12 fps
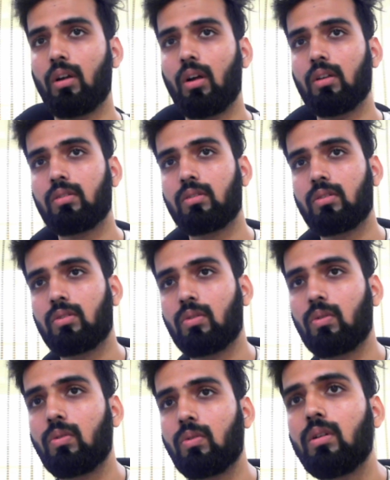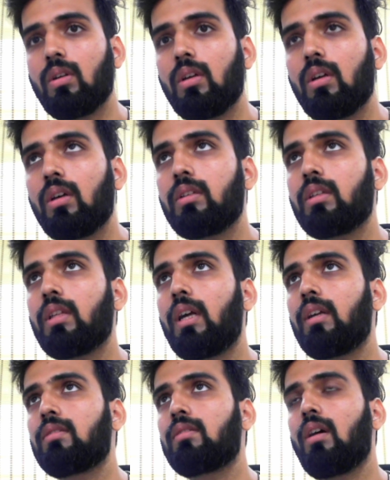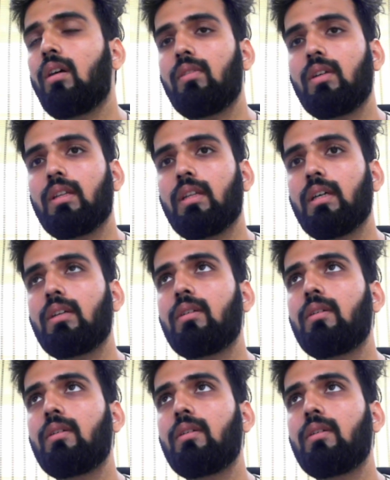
loss. So I think that is covered there.